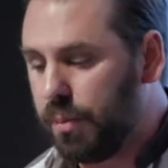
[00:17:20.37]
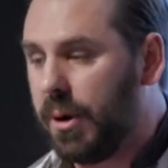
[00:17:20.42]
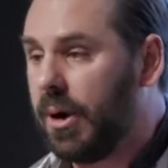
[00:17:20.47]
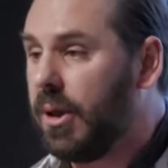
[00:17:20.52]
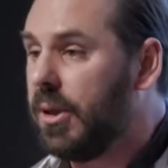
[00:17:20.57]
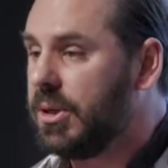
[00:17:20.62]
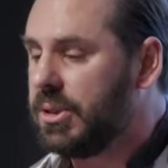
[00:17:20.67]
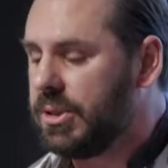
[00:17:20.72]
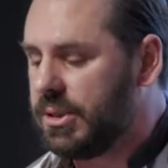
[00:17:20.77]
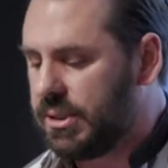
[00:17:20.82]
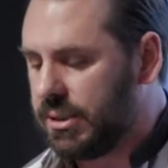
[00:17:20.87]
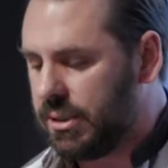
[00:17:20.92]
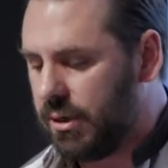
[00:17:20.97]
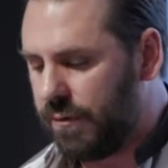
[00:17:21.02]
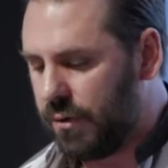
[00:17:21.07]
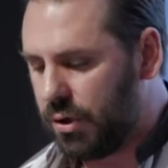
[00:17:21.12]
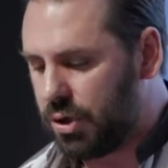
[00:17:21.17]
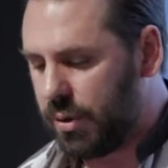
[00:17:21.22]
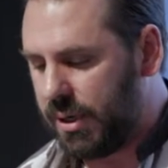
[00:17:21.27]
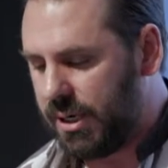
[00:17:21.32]
biologist
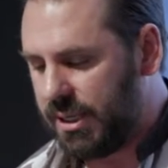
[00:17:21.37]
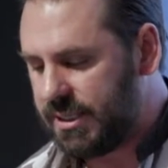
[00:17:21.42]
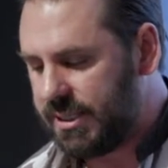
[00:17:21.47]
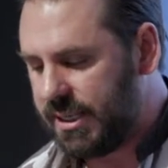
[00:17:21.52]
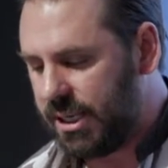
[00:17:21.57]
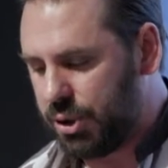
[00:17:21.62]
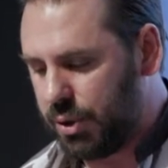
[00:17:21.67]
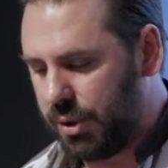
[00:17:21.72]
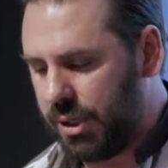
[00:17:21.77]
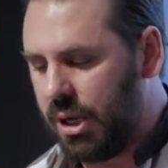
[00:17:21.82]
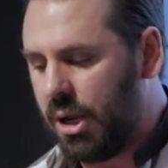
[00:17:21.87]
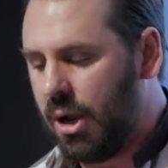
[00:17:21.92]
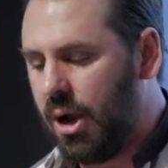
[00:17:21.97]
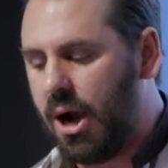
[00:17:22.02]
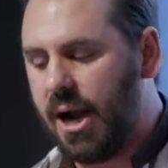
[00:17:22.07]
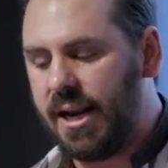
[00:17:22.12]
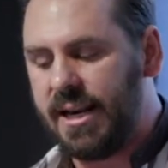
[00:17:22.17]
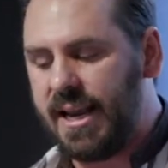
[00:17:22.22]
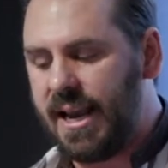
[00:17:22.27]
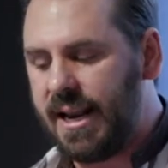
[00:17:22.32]
of the 20th century,
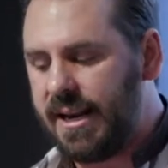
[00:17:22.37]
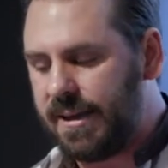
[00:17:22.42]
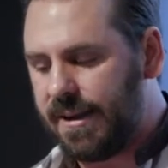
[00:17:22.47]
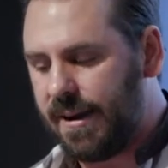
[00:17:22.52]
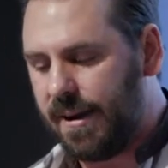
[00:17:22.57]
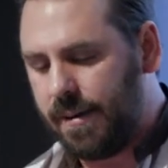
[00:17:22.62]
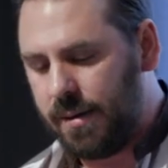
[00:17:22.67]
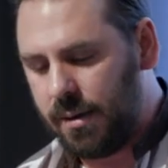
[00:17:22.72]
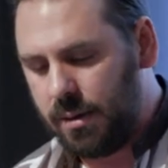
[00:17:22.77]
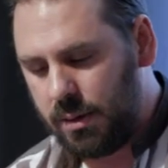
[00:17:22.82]
Heini Hediger,